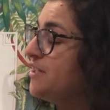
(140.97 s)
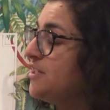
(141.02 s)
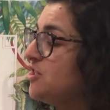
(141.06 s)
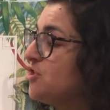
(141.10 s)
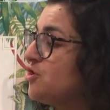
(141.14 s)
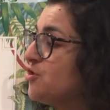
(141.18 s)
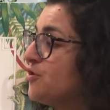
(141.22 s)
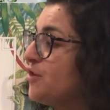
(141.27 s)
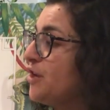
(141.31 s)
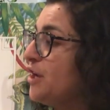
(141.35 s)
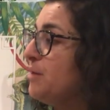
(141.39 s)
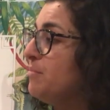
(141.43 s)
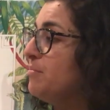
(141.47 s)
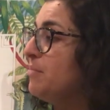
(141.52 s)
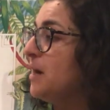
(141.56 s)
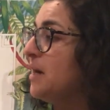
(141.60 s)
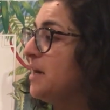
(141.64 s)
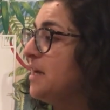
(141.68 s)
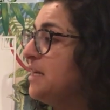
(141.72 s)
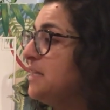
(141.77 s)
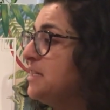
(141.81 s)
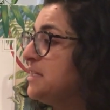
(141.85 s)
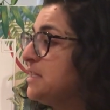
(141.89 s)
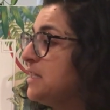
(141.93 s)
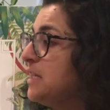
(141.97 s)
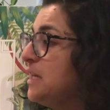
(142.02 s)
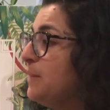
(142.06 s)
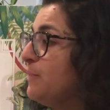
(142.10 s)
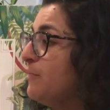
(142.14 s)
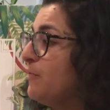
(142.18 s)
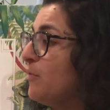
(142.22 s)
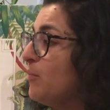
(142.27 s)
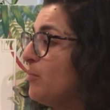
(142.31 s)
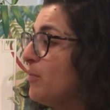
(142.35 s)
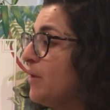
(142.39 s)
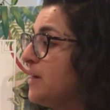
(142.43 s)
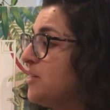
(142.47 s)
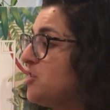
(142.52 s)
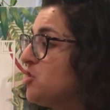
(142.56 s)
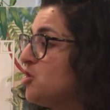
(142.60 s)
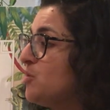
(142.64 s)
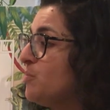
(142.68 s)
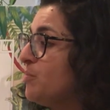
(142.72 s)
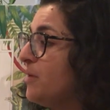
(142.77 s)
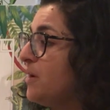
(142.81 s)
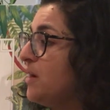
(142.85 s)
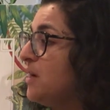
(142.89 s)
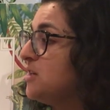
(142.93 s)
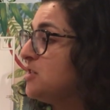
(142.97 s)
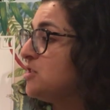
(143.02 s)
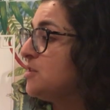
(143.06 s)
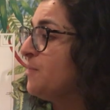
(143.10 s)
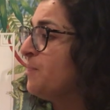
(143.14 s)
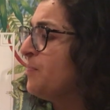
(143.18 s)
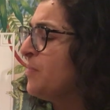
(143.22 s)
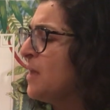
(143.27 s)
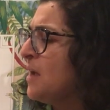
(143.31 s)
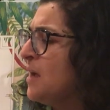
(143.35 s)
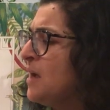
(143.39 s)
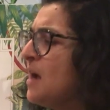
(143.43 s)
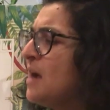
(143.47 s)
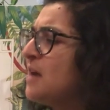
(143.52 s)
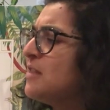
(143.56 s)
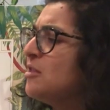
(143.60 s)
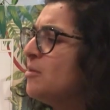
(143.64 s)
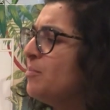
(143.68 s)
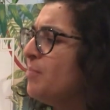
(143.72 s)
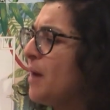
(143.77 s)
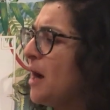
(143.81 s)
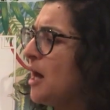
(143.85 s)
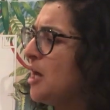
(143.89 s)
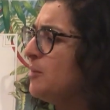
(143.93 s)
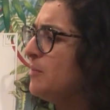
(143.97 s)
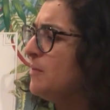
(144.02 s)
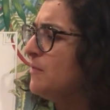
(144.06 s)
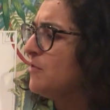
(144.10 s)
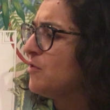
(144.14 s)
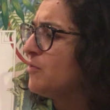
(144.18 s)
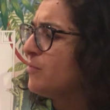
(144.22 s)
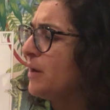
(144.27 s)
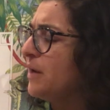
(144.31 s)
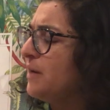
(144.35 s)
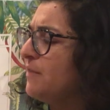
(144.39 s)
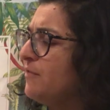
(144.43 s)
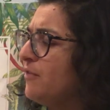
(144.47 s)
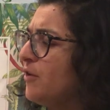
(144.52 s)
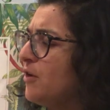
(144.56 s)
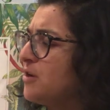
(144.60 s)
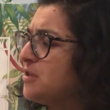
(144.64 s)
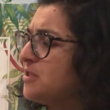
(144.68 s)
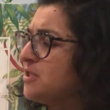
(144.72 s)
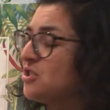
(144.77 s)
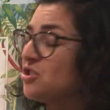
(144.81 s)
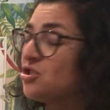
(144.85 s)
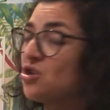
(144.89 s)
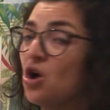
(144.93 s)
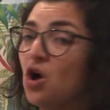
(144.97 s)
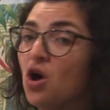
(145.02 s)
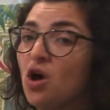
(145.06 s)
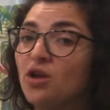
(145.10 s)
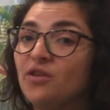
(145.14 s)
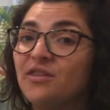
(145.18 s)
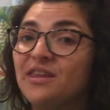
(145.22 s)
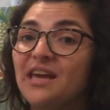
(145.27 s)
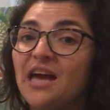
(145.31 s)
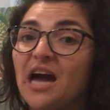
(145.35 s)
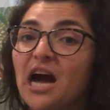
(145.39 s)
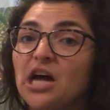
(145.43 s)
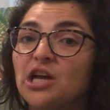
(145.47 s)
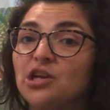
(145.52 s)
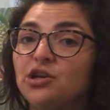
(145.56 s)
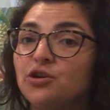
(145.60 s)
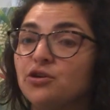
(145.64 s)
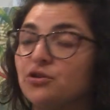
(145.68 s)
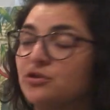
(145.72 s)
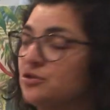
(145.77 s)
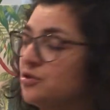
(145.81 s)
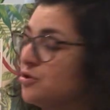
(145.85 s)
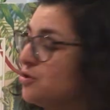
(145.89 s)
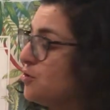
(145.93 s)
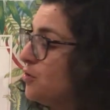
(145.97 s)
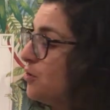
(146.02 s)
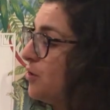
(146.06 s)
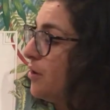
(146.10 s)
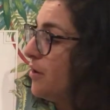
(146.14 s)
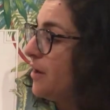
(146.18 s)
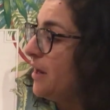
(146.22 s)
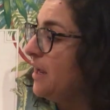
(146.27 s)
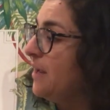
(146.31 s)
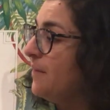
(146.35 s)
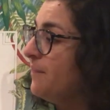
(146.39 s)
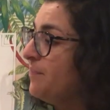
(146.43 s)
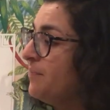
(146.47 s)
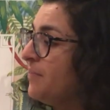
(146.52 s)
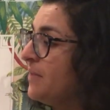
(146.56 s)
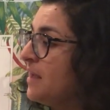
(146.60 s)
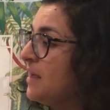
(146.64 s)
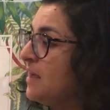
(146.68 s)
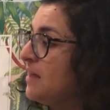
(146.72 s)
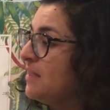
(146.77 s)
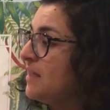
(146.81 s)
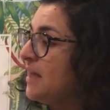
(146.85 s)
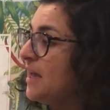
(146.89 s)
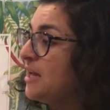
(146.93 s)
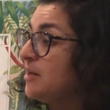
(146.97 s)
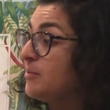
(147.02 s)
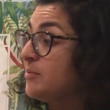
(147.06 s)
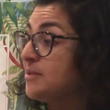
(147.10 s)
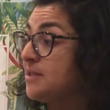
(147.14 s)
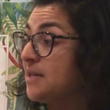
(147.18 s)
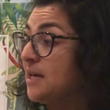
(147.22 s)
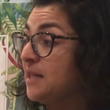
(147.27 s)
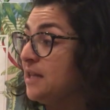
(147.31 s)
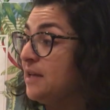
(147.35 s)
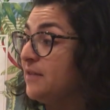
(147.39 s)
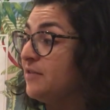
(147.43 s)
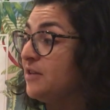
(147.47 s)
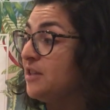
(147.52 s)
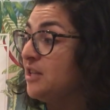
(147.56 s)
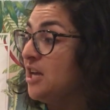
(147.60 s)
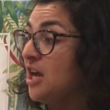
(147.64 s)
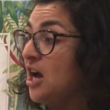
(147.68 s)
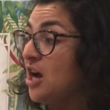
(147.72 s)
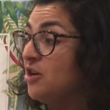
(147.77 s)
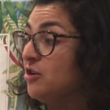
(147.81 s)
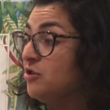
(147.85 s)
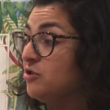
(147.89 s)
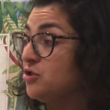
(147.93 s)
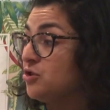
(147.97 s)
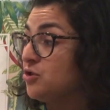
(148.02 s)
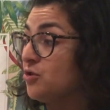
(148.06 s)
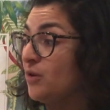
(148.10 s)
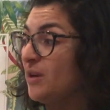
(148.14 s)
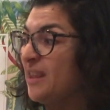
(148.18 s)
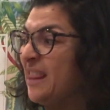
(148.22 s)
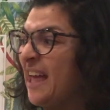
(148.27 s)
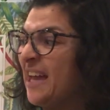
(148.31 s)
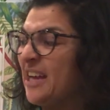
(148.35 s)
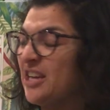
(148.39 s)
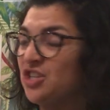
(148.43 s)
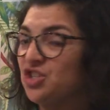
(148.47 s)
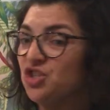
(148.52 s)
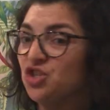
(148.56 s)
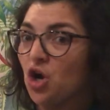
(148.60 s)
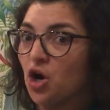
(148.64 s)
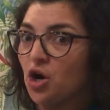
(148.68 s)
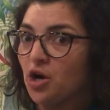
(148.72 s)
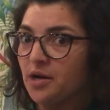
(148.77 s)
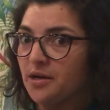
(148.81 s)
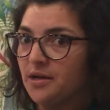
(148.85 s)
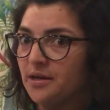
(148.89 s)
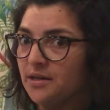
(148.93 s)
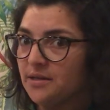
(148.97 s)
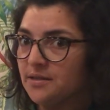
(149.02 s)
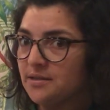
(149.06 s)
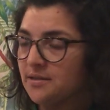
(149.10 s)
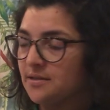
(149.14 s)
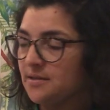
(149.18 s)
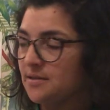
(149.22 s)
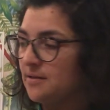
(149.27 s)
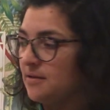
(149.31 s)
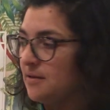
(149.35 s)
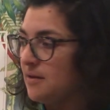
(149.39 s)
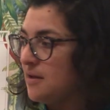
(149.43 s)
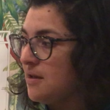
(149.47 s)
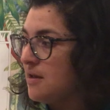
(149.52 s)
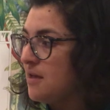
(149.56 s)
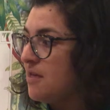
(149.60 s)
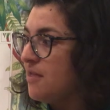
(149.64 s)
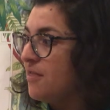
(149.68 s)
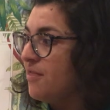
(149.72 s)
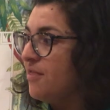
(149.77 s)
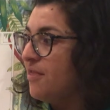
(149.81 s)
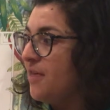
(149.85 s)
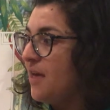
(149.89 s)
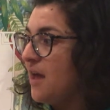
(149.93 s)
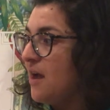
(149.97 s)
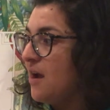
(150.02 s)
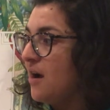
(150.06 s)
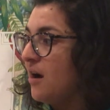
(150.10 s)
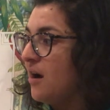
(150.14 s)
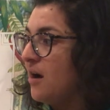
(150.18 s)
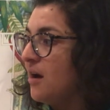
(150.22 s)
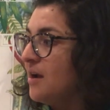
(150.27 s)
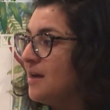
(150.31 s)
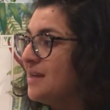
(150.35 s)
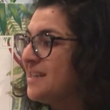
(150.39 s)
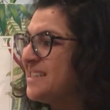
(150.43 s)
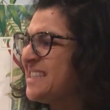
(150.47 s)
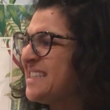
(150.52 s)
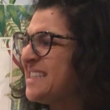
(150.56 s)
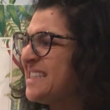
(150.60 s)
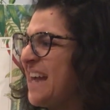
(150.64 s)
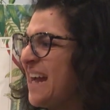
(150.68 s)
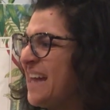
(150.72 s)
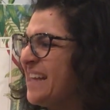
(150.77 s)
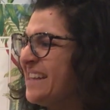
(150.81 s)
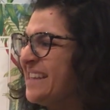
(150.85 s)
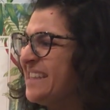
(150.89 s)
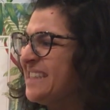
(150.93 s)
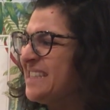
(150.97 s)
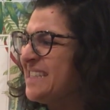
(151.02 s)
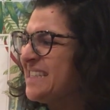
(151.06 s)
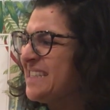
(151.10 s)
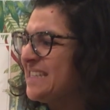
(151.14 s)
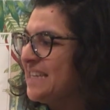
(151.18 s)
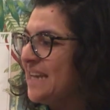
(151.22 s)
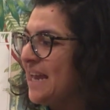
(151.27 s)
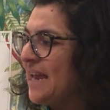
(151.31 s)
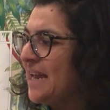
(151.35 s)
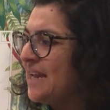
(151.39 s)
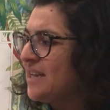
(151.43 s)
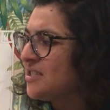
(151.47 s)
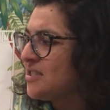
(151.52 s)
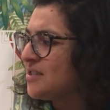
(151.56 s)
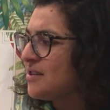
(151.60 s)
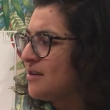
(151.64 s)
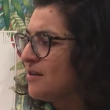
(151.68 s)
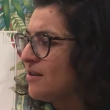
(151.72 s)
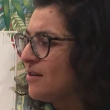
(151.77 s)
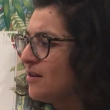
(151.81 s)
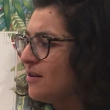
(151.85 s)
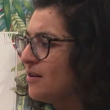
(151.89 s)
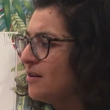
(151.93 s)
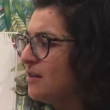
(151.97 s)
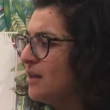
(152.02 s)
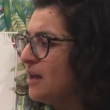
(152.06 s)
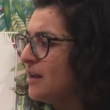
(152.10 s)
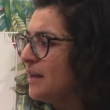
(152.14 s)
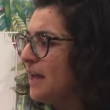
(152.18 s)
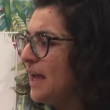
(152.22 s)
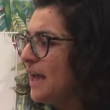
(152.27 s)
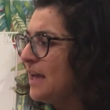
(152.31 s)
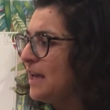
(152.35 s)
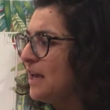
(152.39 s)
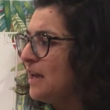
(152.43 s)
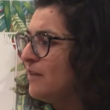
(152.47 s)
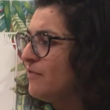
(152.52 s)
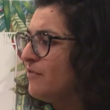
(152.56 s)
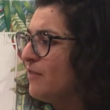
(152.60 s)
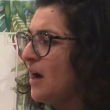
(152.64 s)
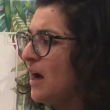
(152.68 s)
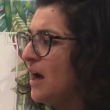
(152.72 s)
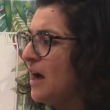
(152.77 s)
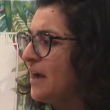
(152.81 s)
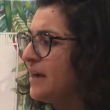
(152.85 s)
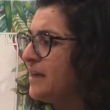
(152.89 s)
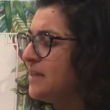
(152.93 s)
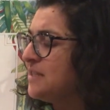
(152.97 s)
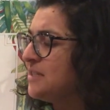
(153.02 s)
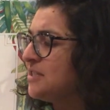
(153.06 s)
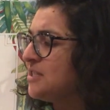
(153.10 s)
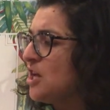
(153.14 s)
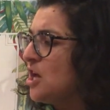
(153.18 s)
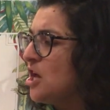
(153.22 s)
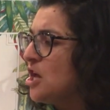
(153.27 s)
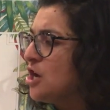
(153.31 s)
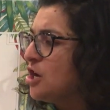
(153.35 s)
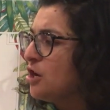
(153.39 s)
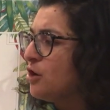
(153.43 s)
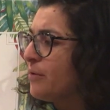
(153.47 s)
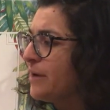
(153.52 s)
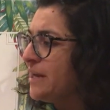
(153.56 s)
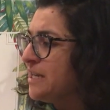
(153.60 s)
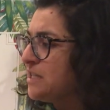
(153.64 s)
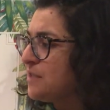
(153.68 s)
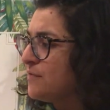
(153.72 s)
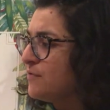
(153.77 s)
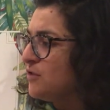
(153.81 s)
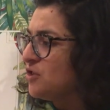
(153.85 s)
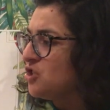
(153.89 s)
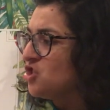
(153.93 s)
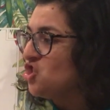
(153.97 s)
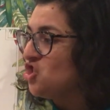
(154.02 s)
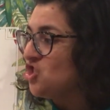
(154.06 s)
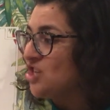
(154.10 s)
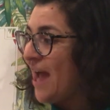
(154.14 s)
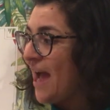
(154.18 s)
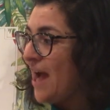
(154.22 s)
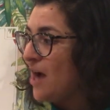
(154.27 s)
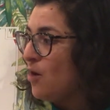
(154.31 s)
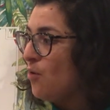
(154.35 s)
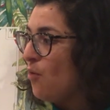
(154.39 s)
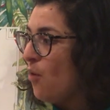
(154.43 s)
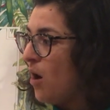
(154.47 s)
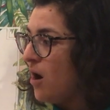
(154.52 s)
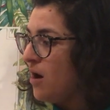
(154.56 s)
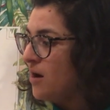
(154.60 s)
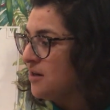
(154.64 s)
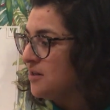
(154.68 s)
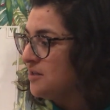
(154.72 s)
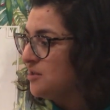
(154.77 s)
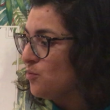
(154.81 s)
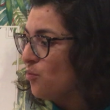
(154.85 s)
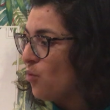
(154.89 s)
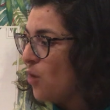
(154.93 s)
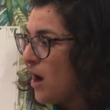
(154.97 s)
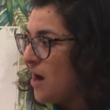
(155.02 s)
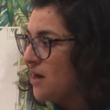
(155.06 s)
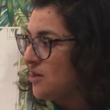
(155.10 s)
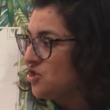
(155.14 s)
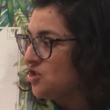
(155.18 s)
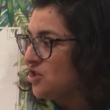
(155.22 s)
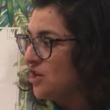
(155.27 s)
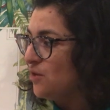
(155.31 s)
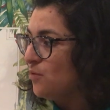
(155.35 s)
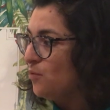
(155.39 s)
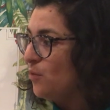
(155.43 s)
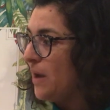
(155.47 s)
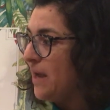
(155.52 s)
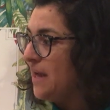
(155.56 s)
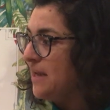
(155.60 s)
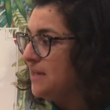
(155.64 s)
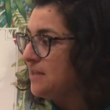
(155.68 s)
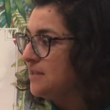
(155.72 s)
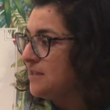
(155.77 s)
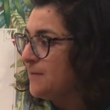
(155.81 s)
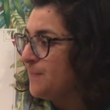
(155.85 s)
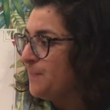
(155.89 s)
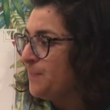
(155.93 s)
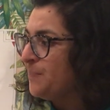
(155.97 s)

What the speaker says: to tree. Monkeys leap from branch to branch. The bottom of the rainforest is called the understory. The animals that live in the understory like darkness. There, silent snakes curl on hanging vines. Graceful jaguars watch and wait.